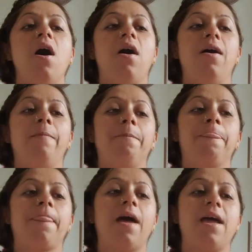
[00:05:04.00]

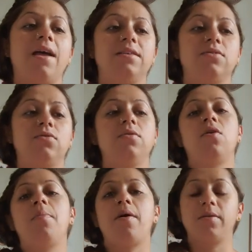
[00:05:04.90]
I asked, you
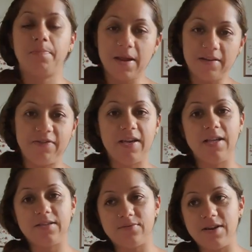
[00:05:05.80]
know, about the
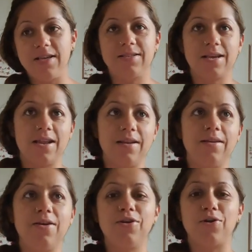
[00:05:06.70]
benefits, risks, and,
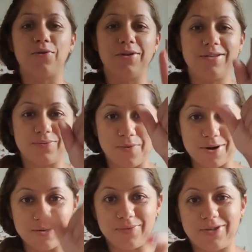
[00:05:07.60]
you know, this
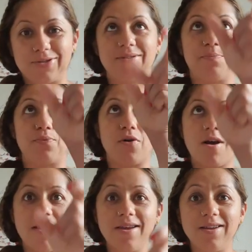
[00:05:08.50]
word, which is
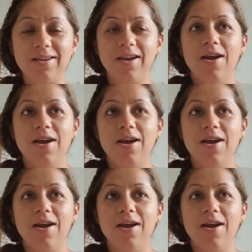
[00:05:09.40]
Brian,